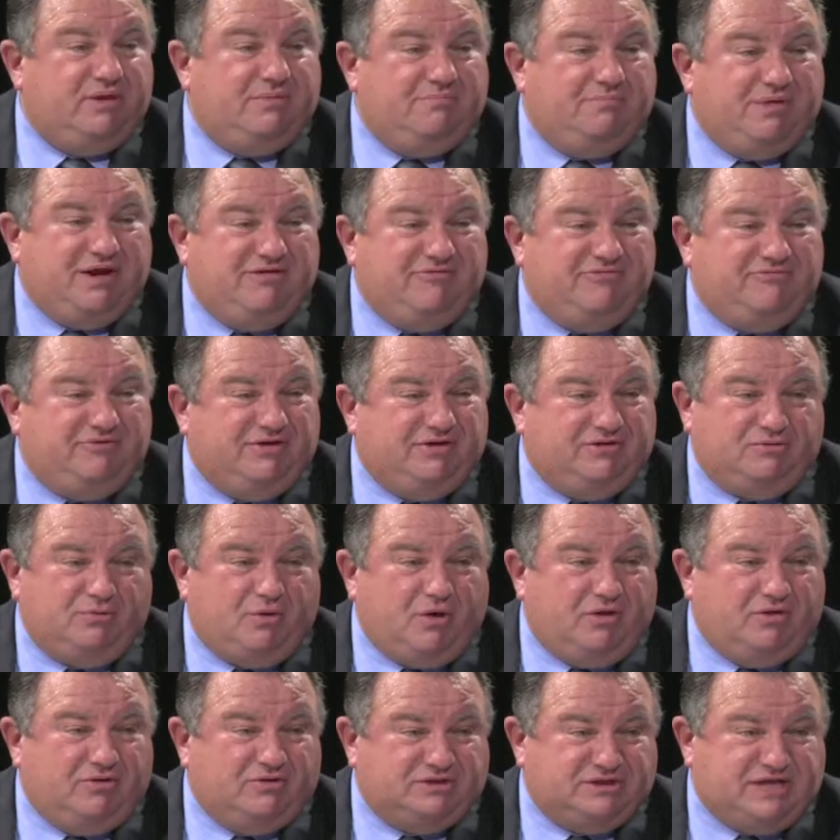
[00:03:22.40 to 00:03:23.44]
going to be a benefit
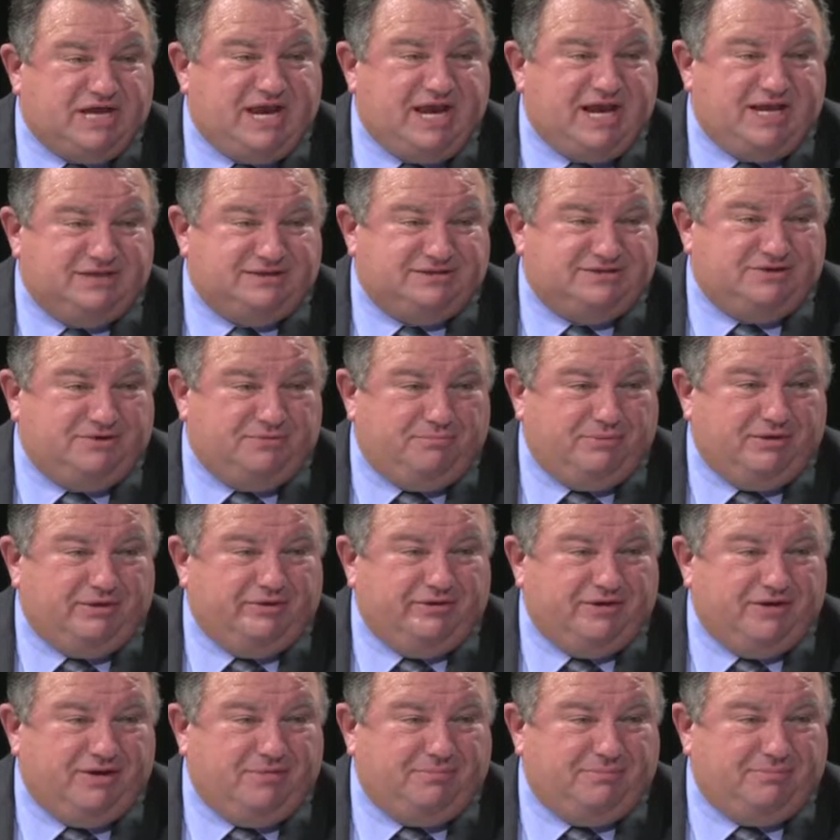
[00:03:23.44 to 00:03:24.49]
to all those cans that are
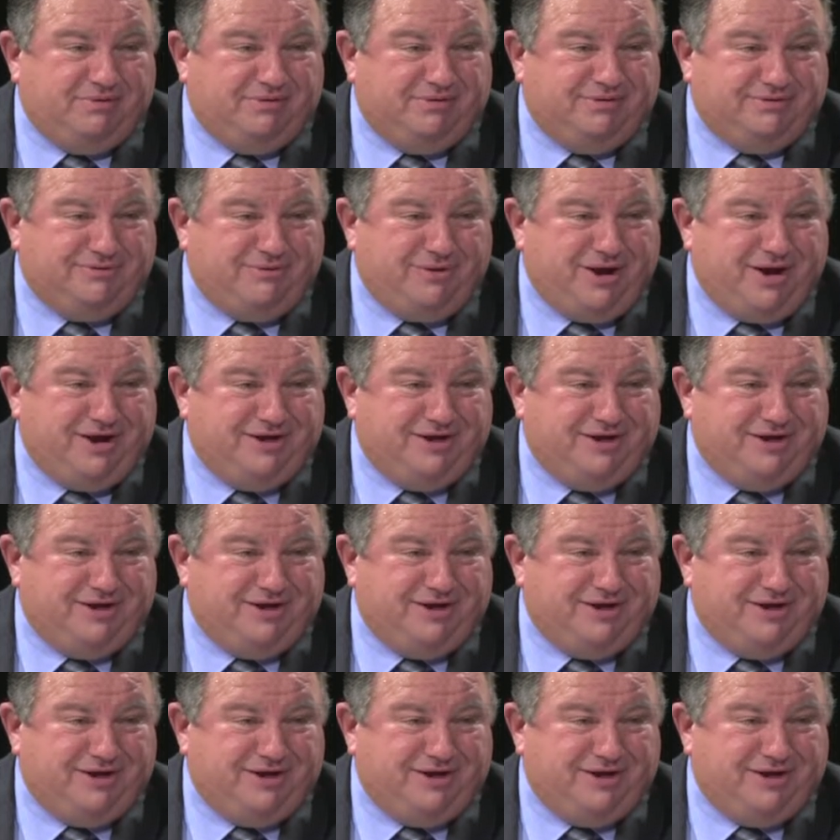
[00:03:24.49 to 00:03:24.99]
building up in the